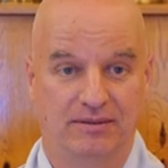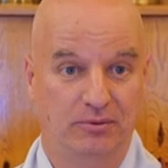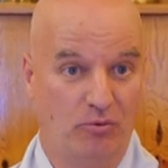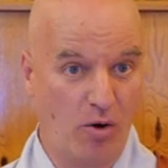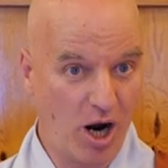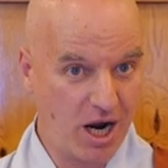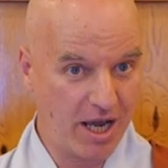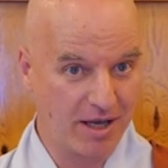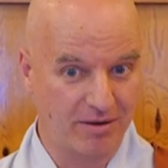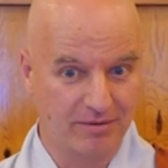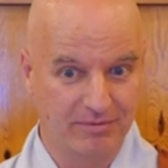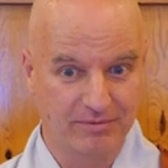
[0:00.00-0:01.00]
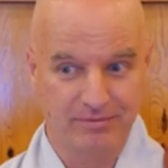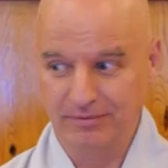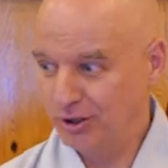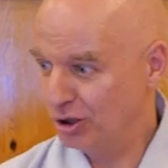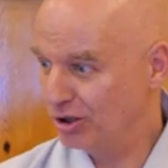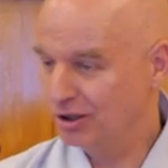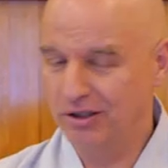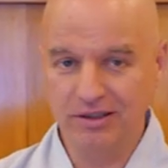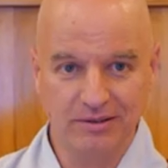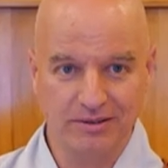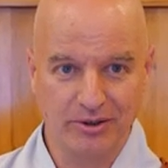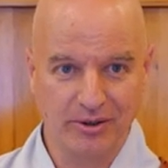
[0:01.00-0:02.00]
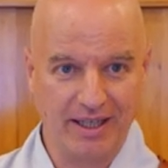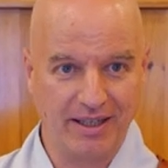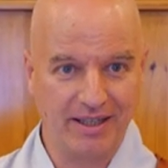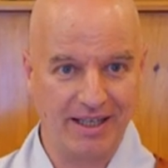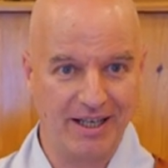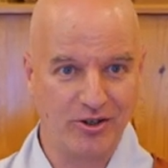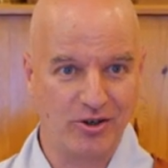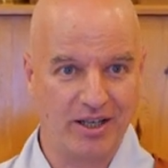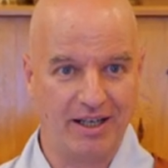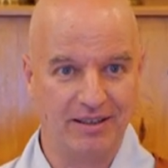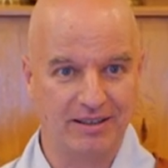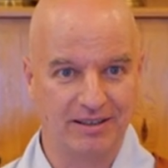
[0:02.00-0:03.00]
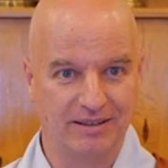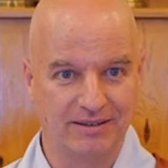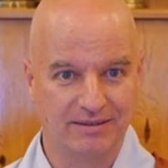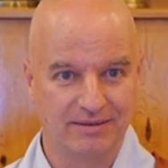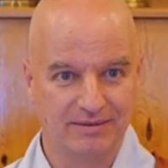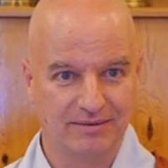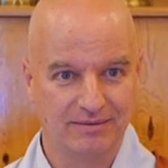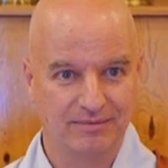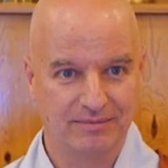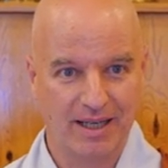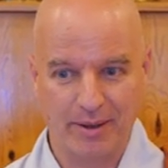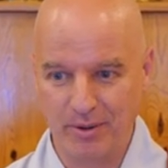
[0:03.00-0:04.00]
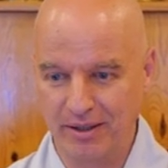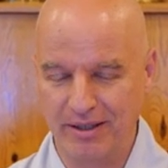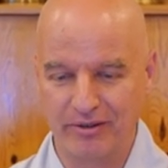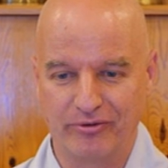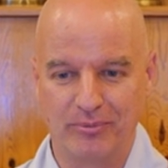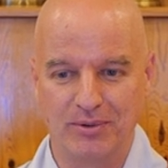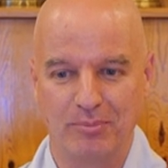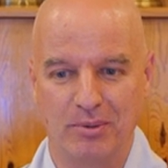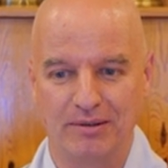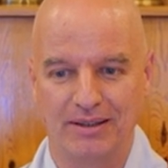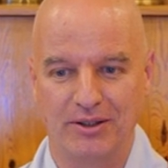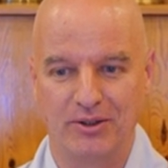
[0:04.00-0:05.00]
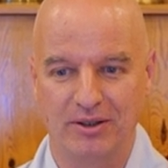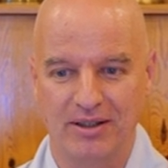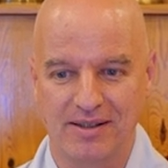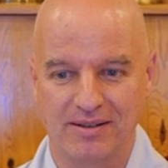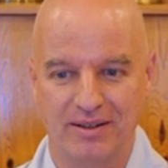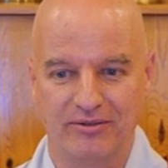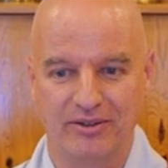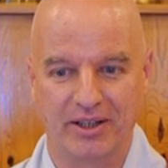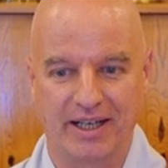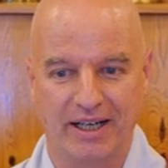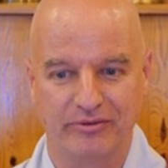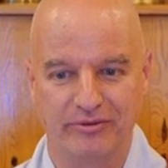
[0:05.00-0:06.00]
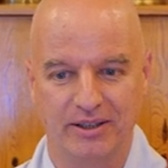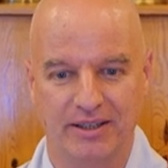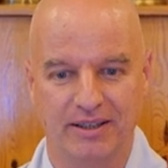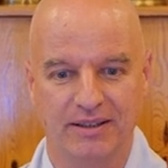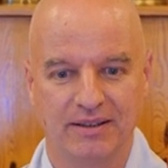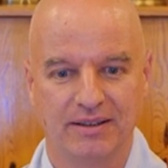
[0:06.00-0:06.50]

Why? You're good. You're getting educated. I'm hearing from the monk that you're listening very carefully.